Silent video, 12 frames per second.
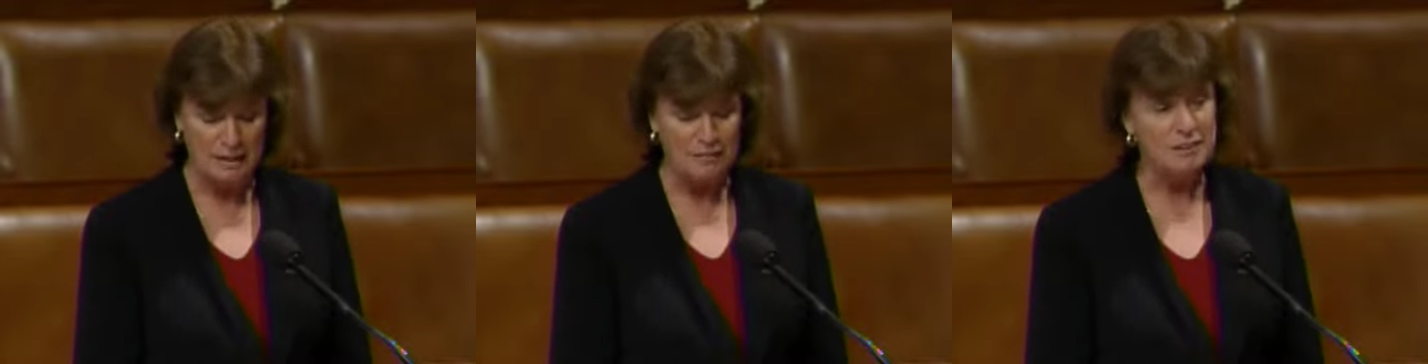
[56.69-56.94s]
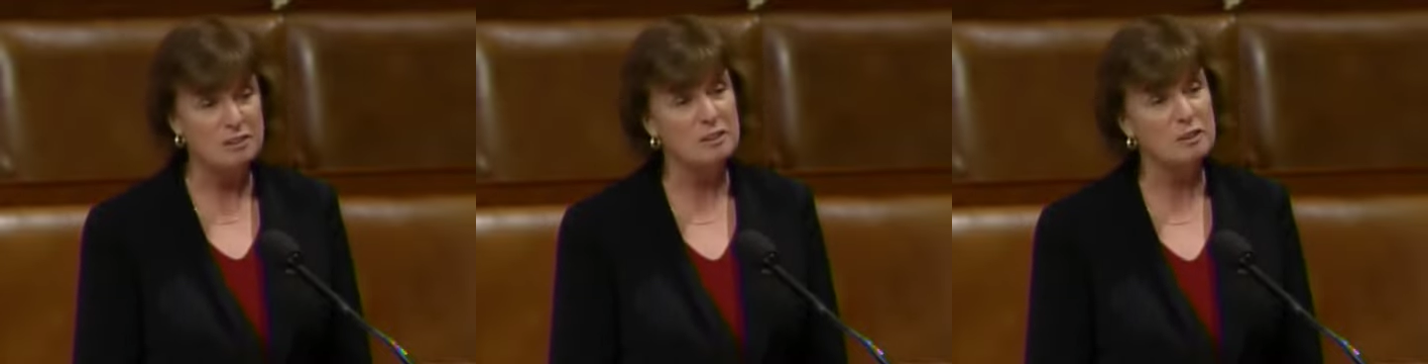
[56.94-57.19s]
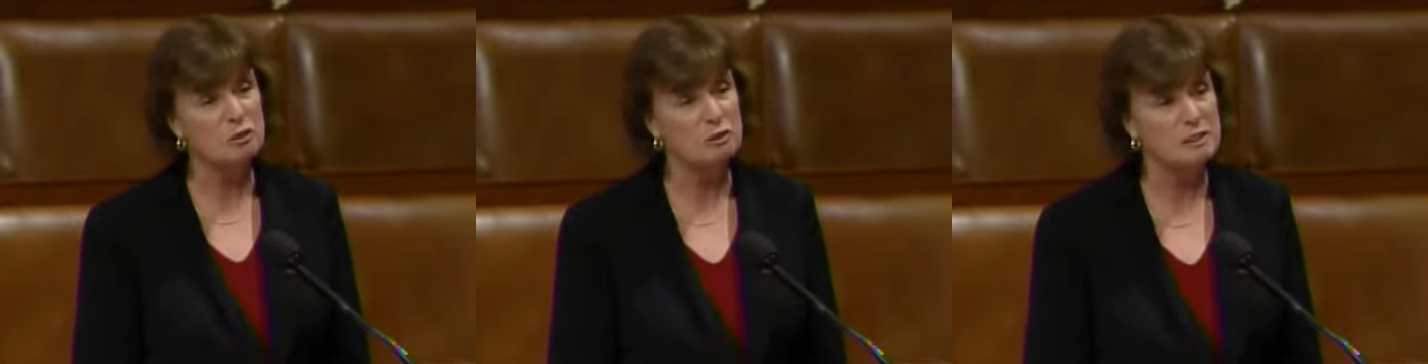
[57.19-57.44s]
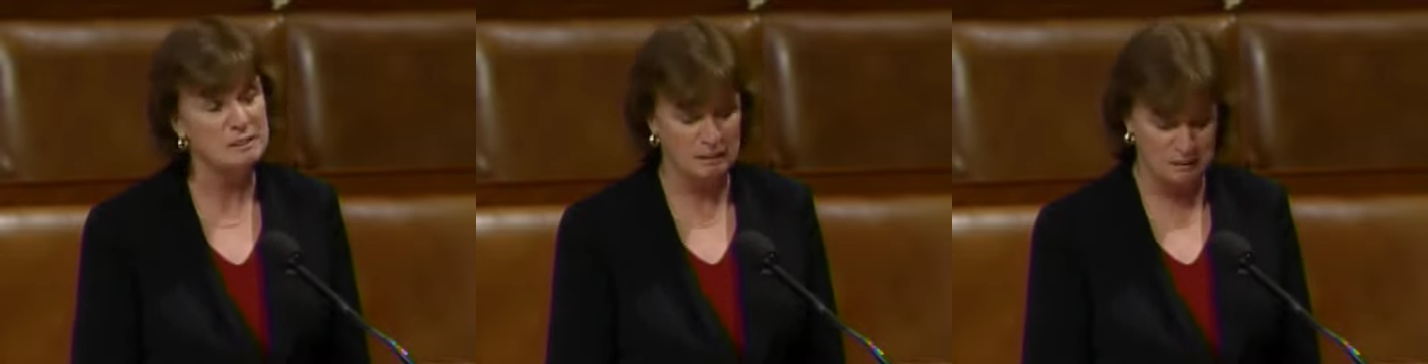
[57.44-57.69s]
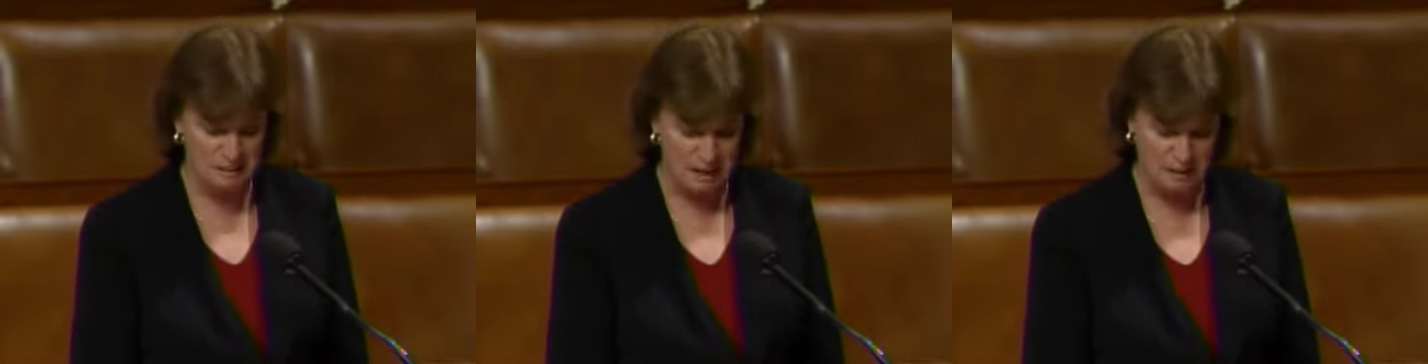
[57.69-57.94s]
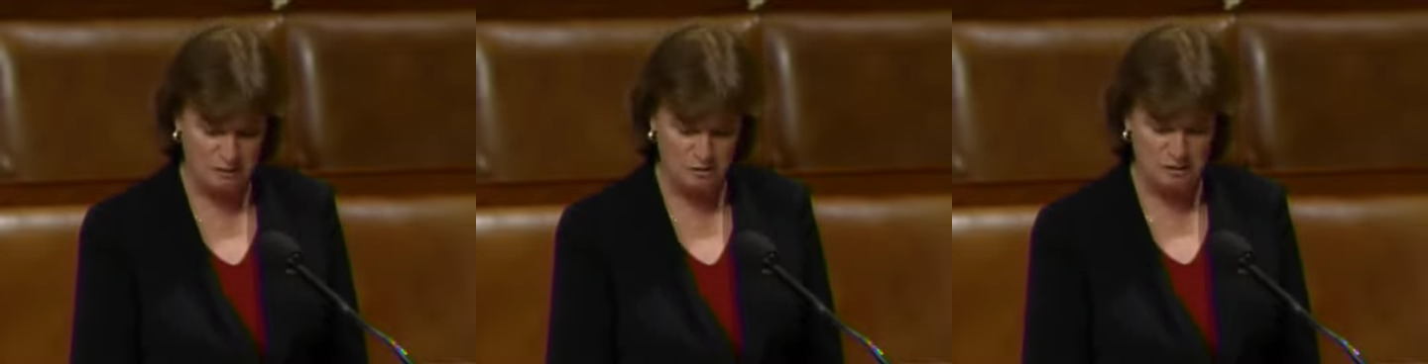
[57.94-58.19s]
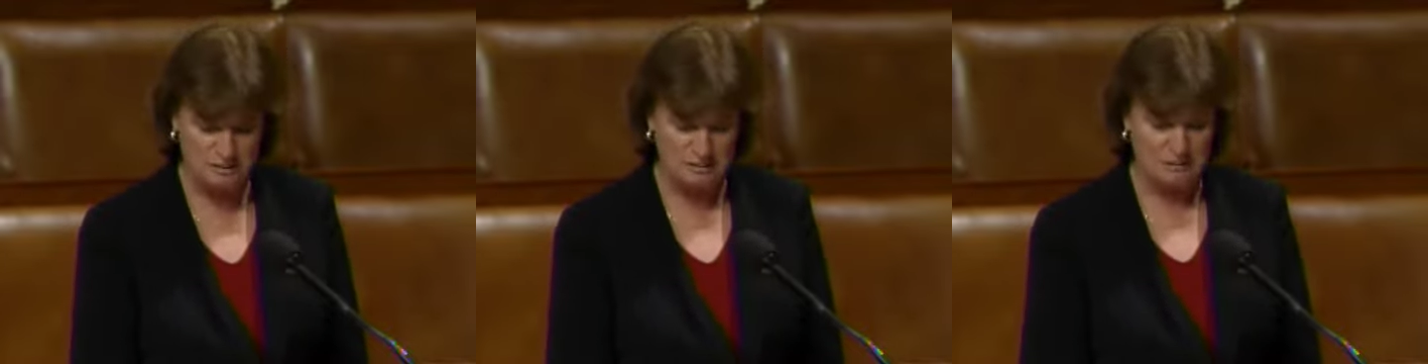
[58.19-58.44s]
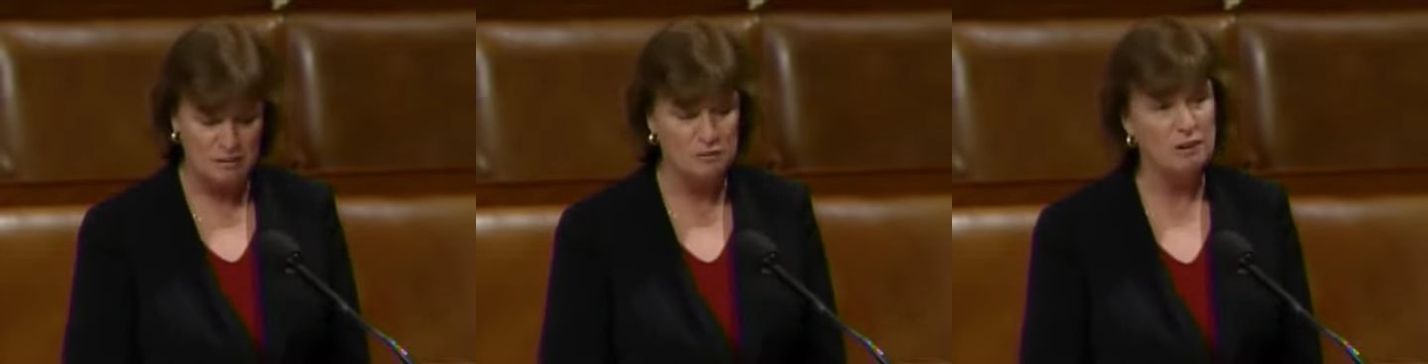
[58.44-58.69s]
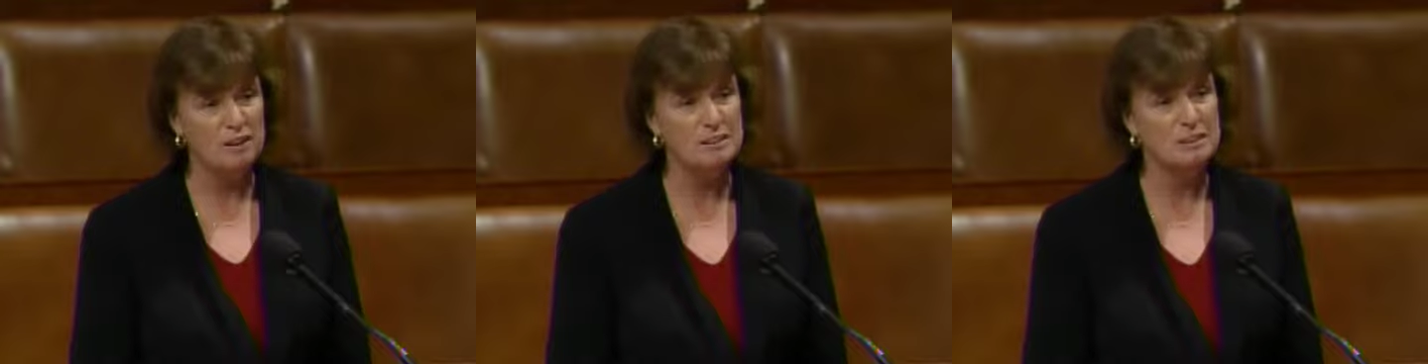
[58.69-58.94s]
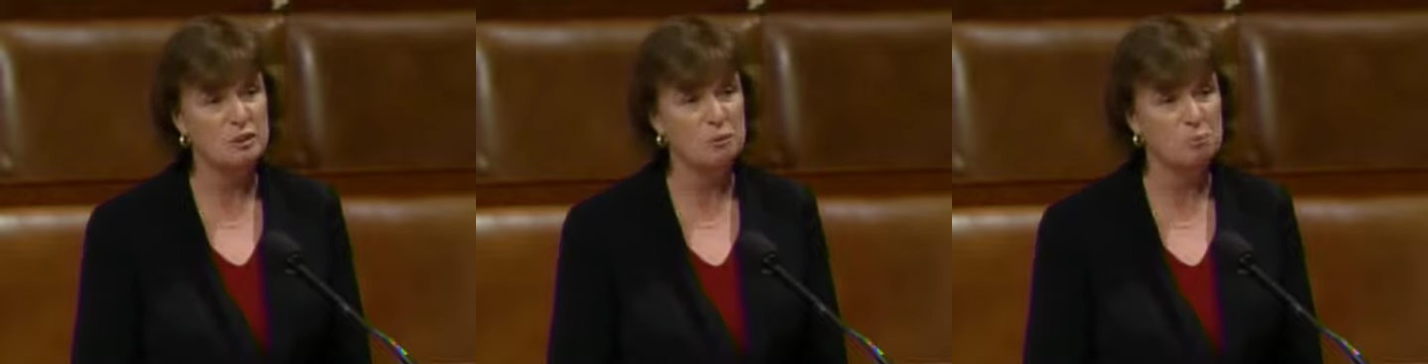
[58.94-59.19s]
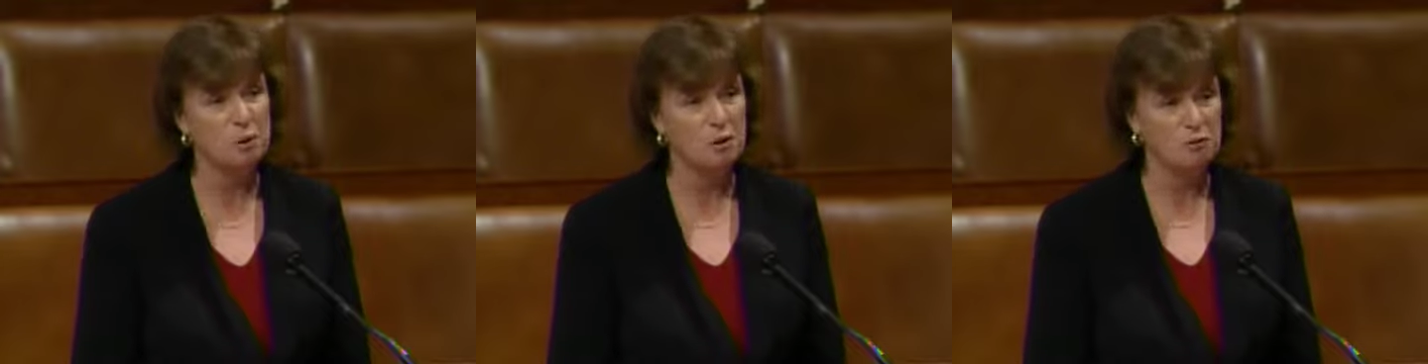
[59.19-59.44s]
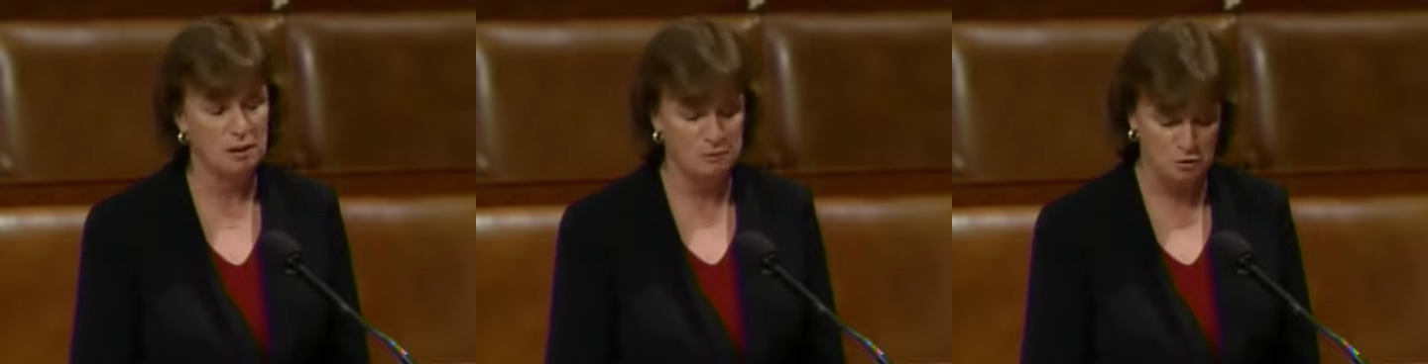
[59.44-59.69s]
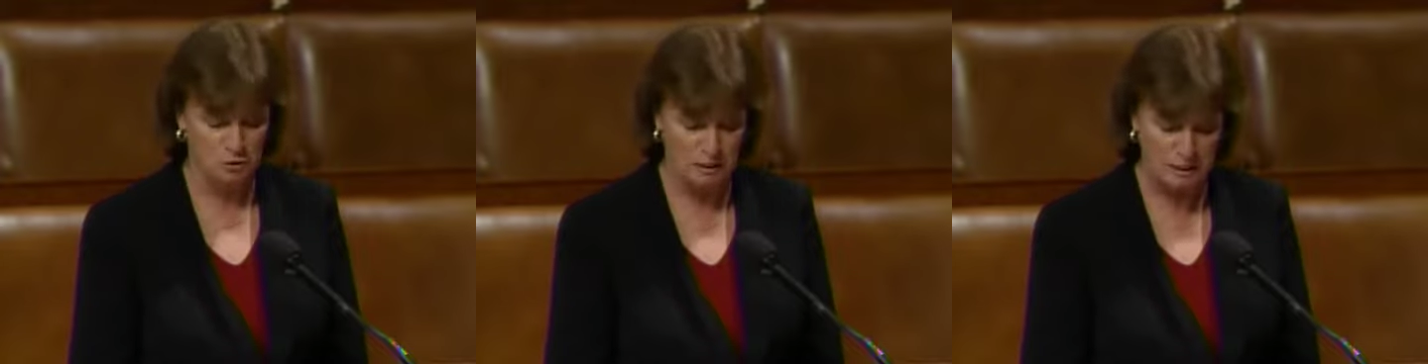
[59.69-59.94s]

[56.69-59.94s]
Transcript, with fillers: This increase acknowledges that these volunteer programs are